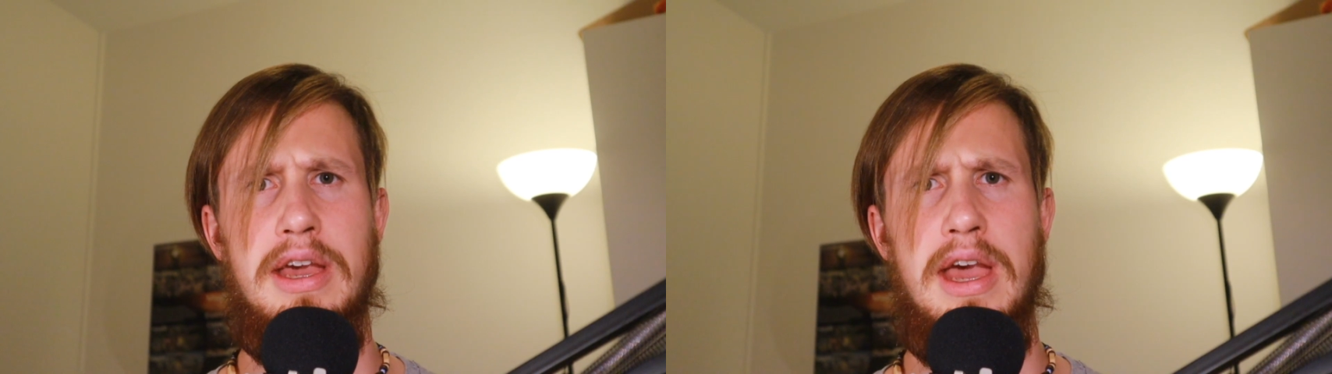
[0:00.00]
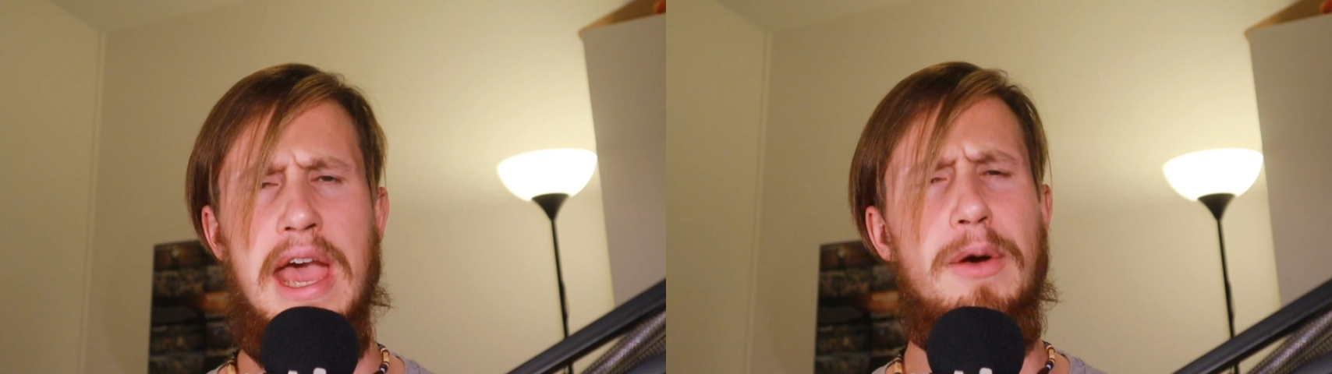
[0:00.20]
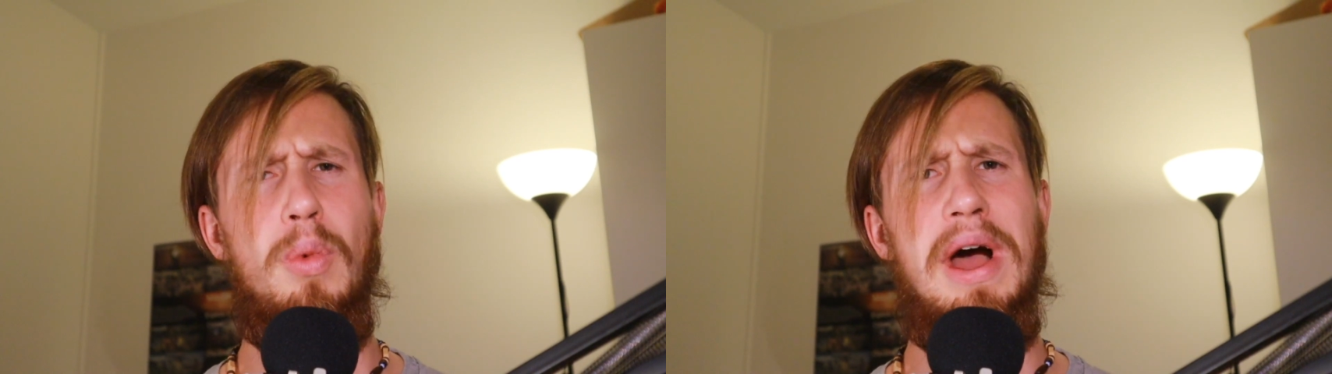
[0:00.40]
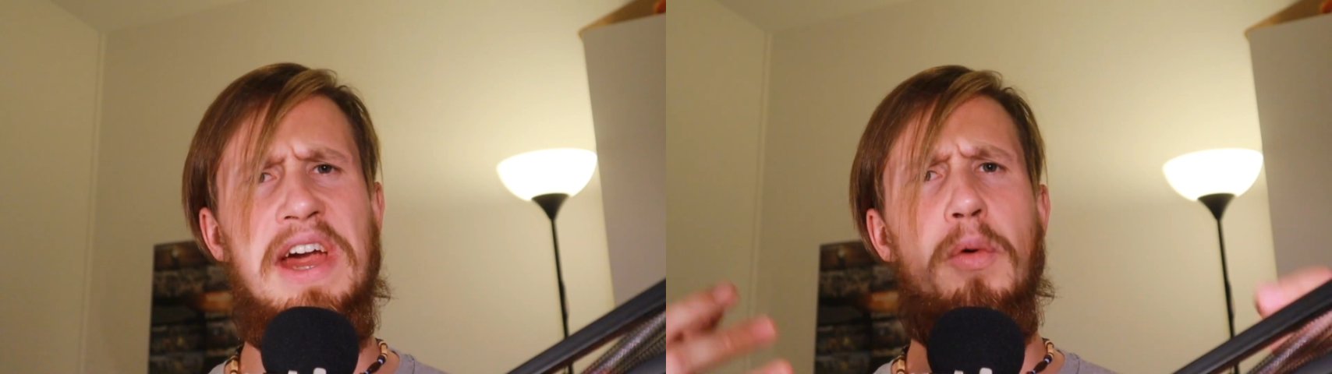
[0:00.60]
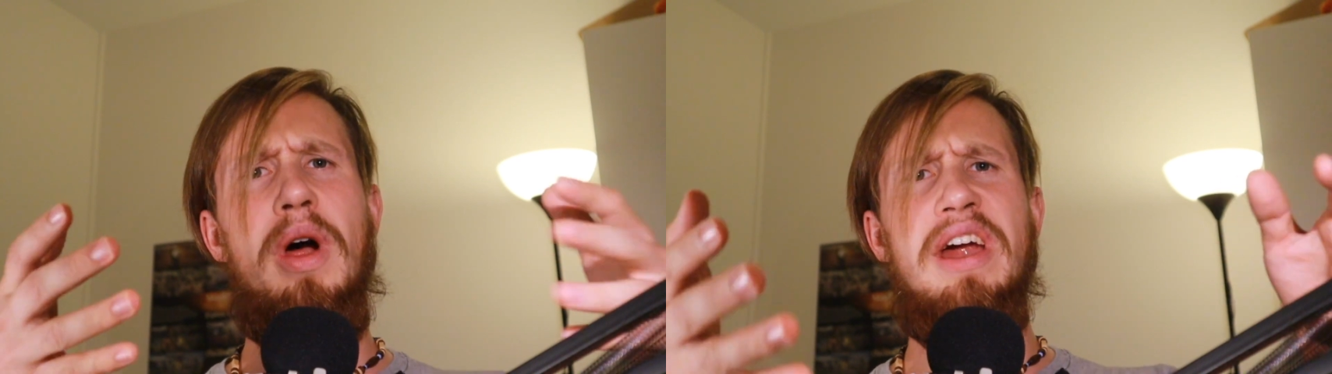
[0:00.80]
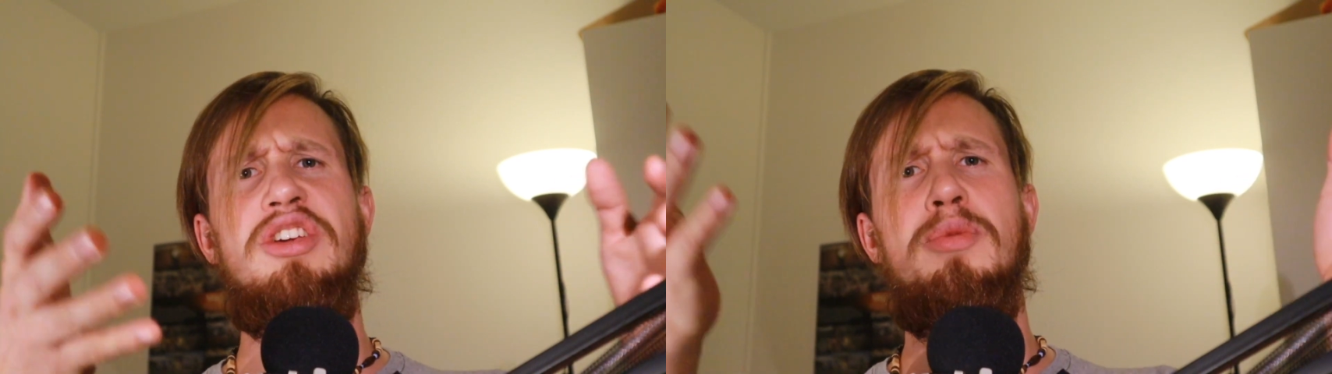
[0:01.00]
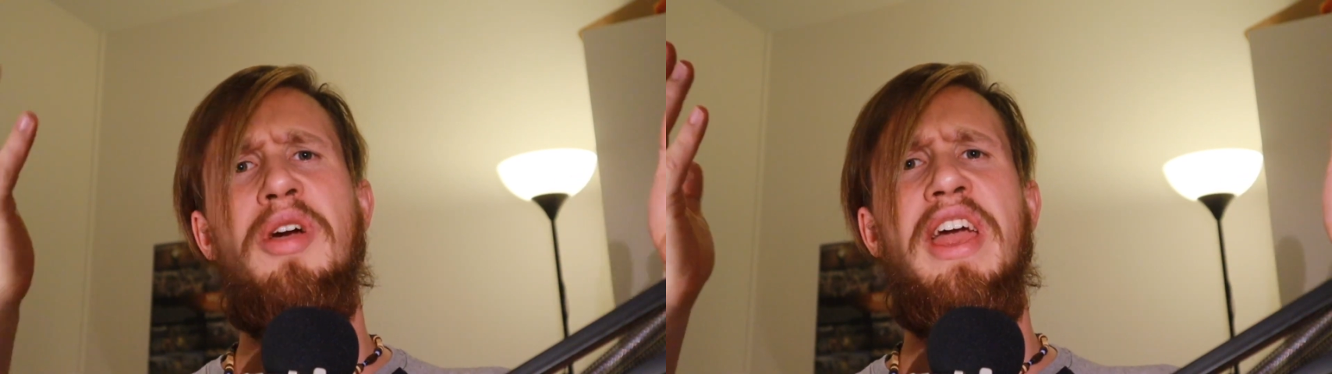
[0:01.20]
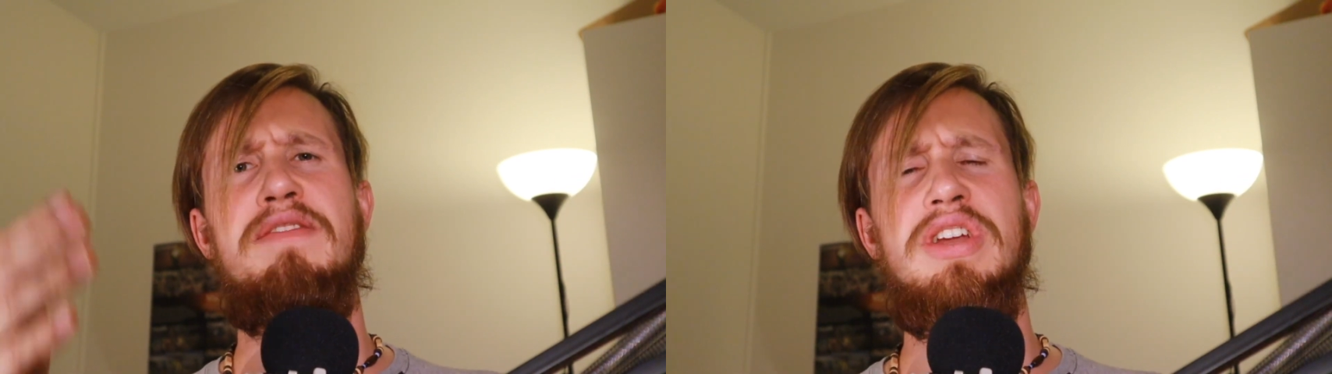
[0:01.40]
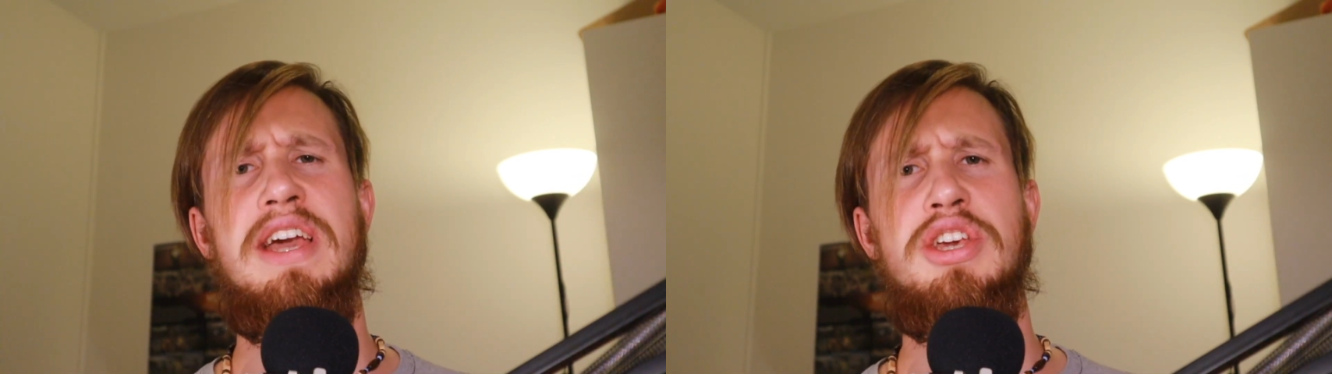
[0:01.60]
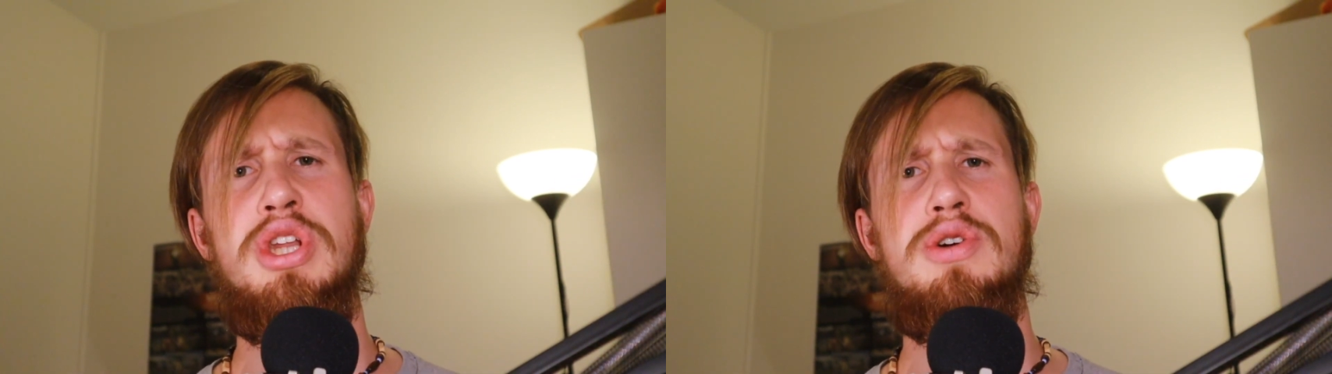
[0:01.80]
hey, why are you behaving
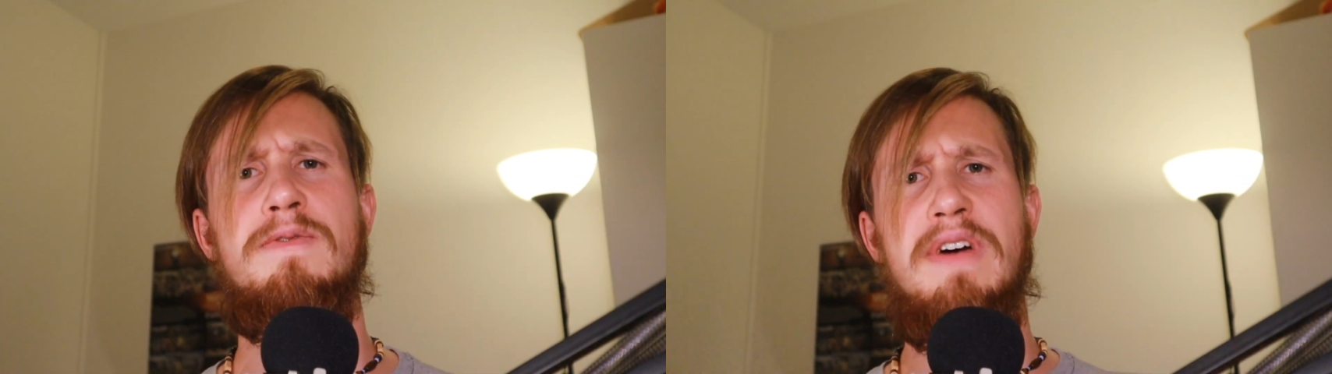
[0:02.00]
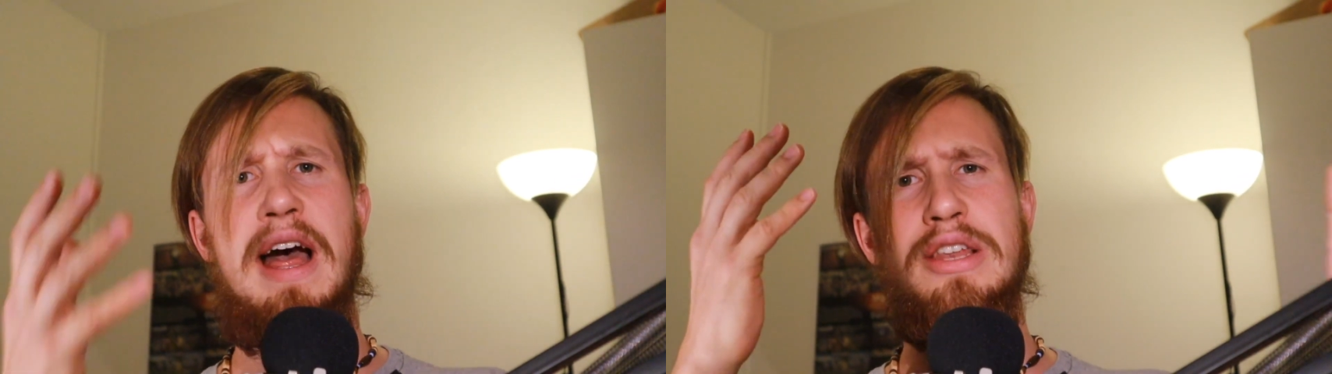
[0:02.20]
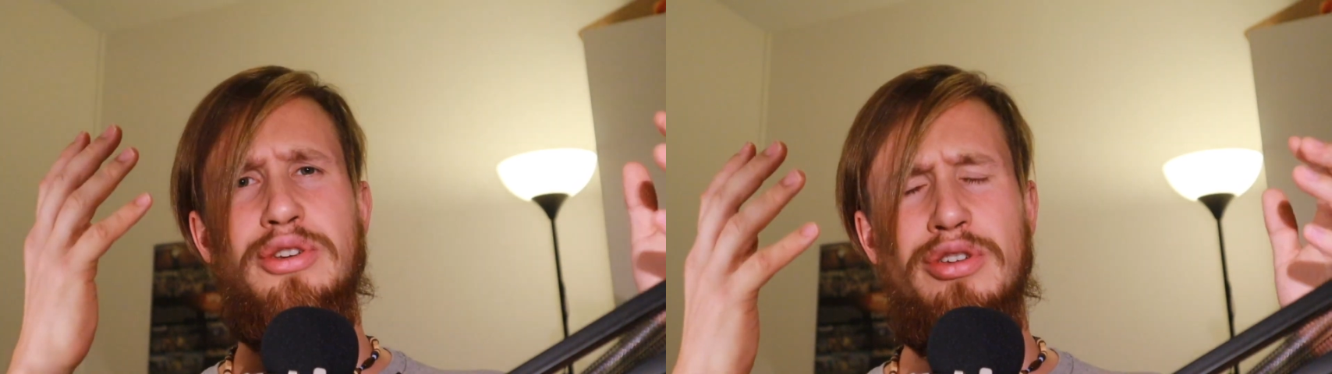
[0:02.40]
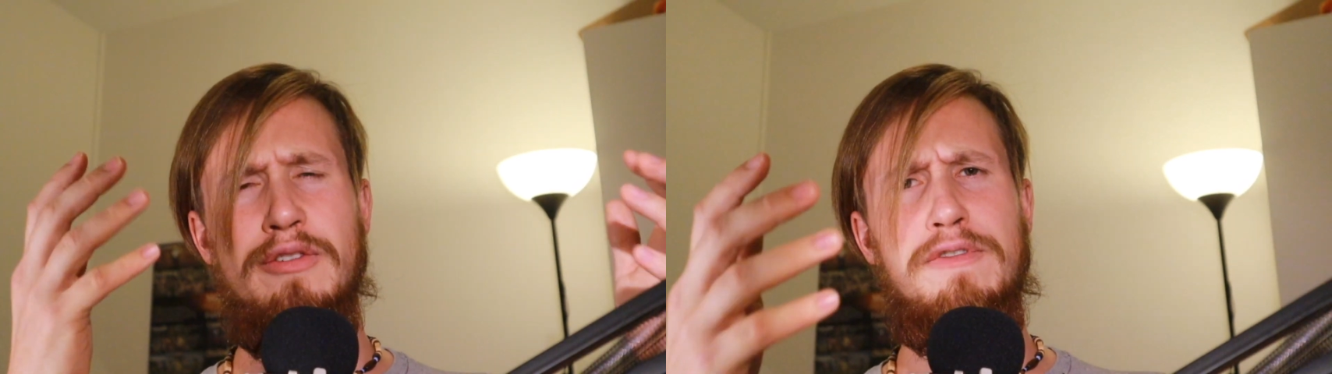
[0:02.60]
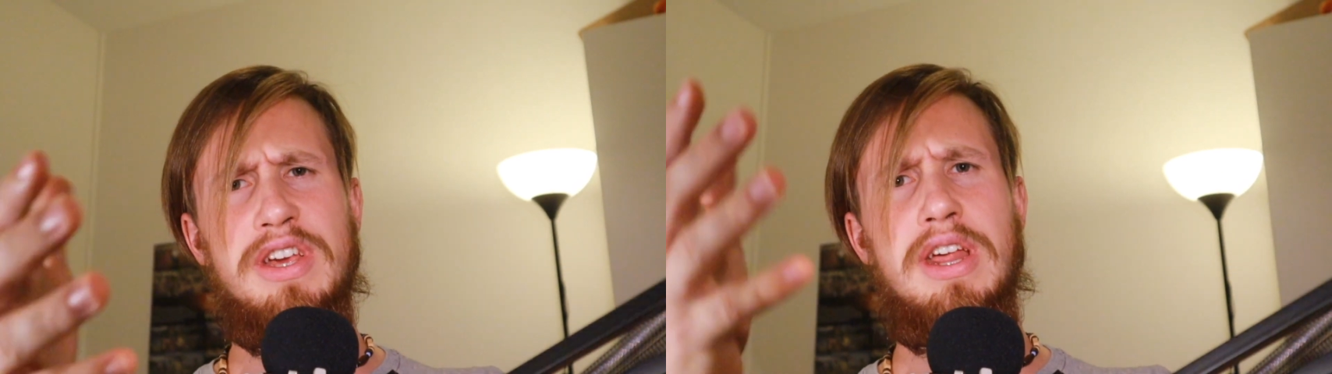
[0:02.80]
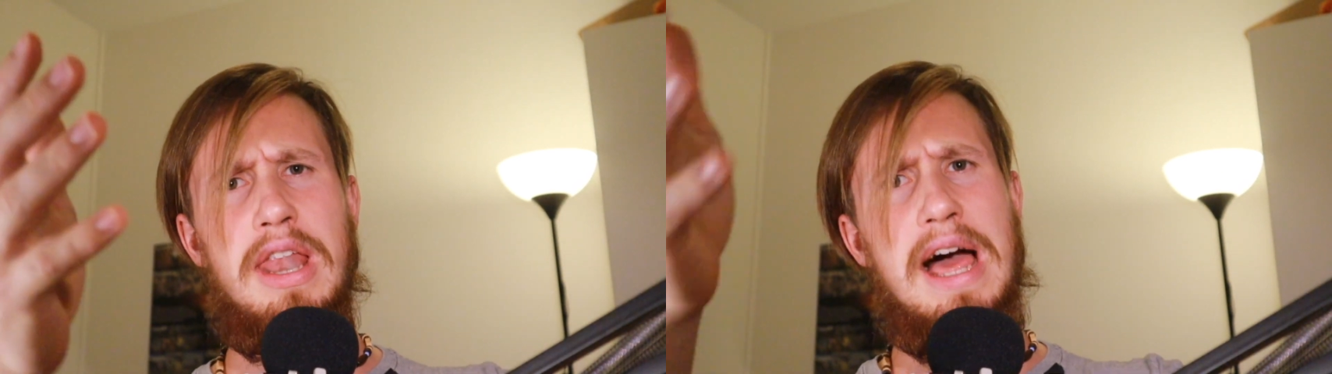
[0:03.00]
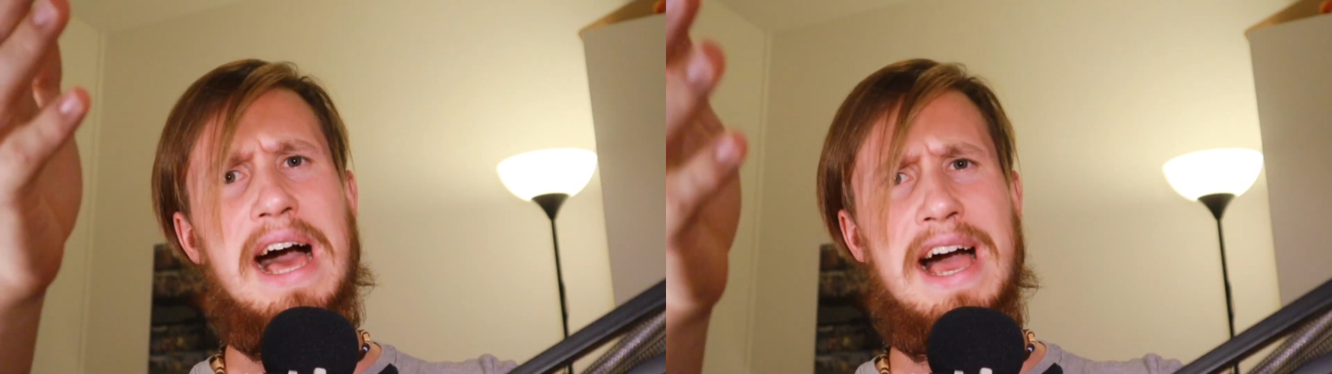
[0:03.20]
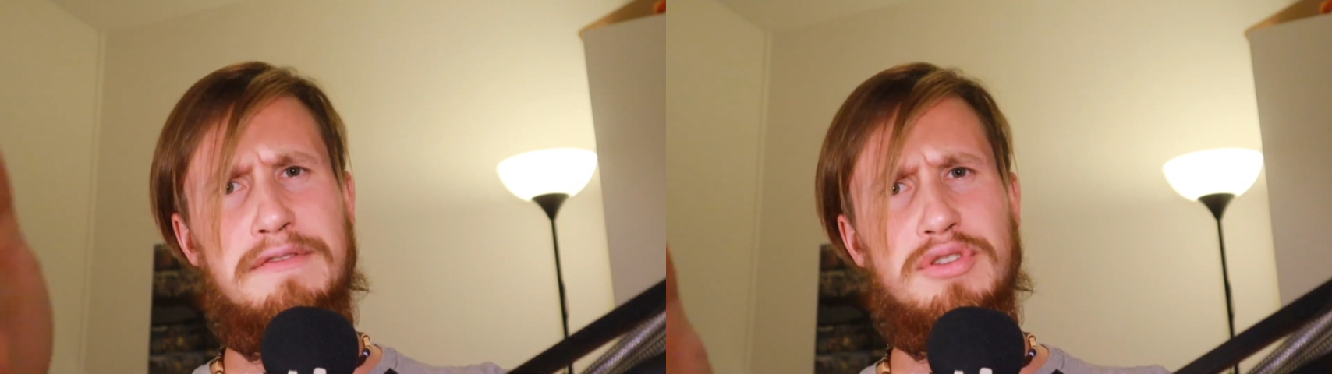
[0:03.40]
like you don't value your freaking life?